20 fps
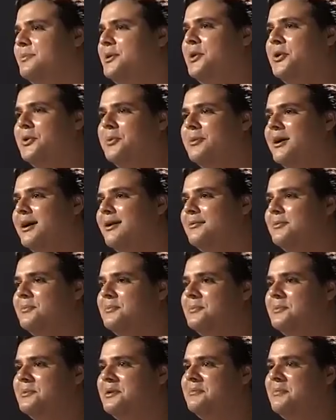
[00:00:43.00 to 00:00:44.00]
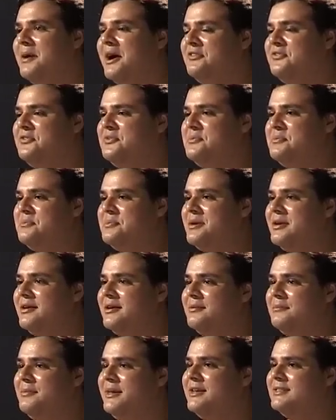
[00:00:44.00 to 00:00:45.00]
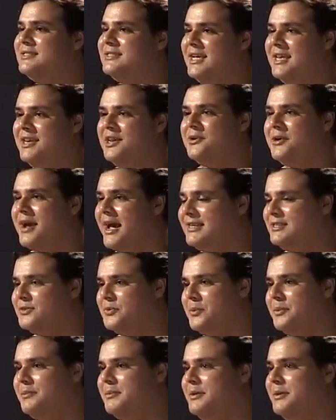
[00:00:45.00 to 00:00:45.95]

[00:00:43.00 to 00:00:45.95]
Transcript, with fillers: you know, uh, apart from uh, being a senior actor,